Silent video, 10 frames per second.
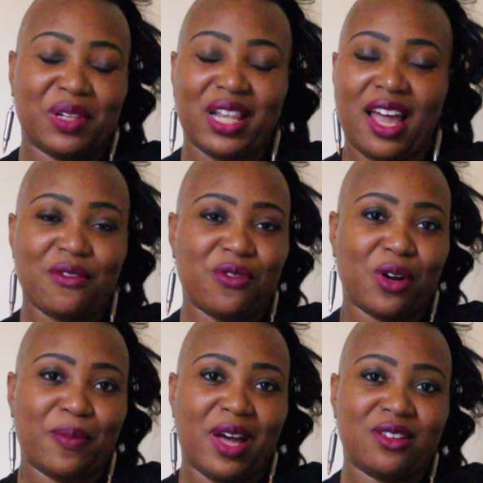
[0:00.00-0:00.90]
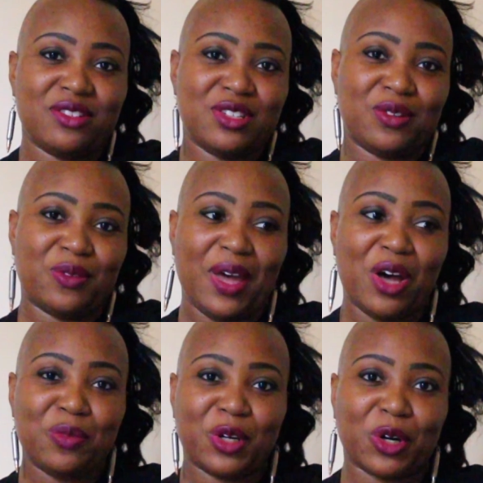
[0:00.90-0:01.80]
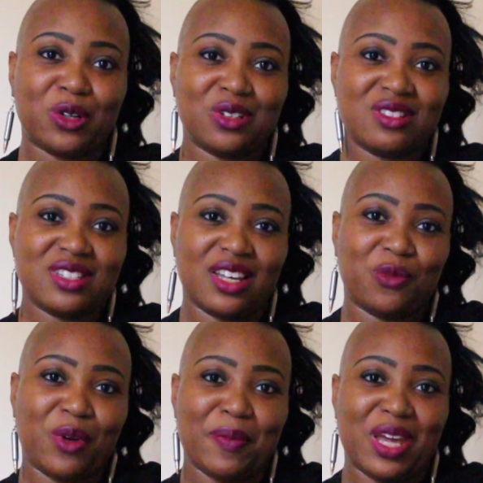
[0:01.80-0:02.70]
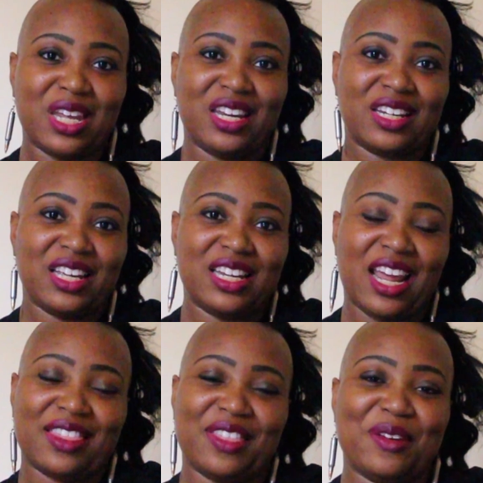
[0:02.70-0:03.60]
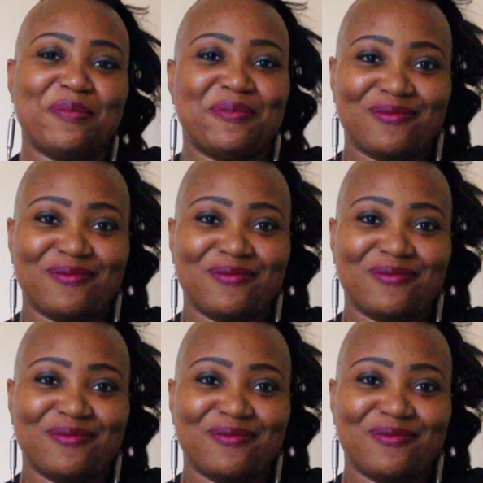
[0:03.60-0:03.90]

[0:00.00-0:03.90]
platform out to help girls and women and connect them.